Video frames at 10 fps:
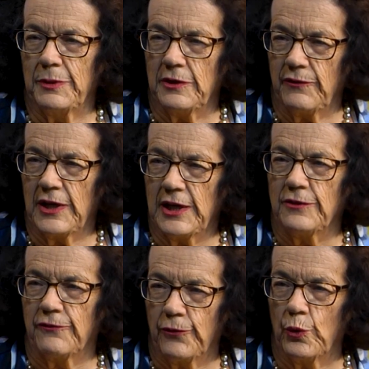bit of a
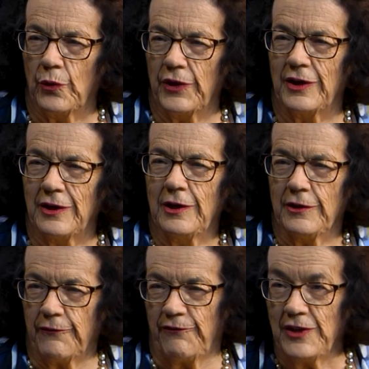hit for the
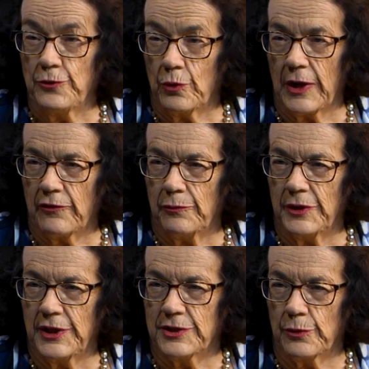federal
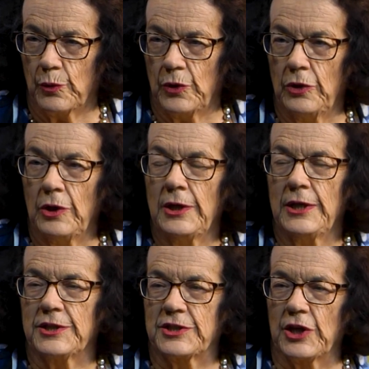government, as it were.
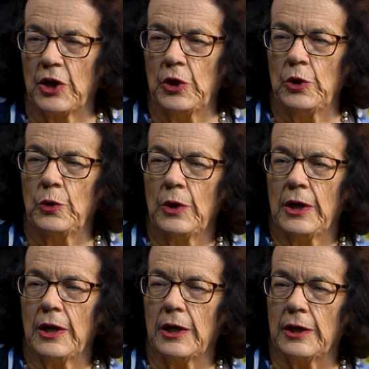So
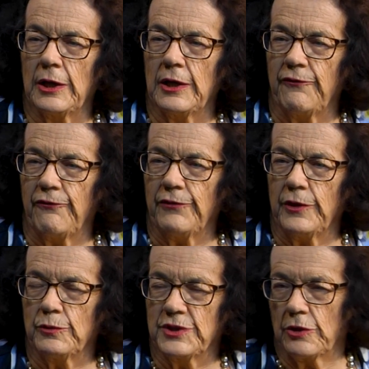if
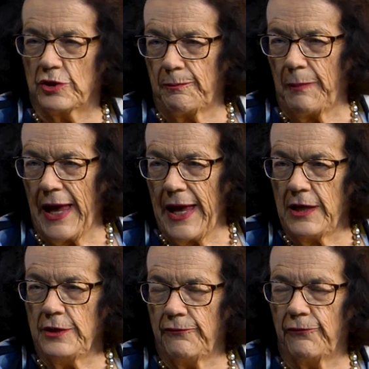the result's bad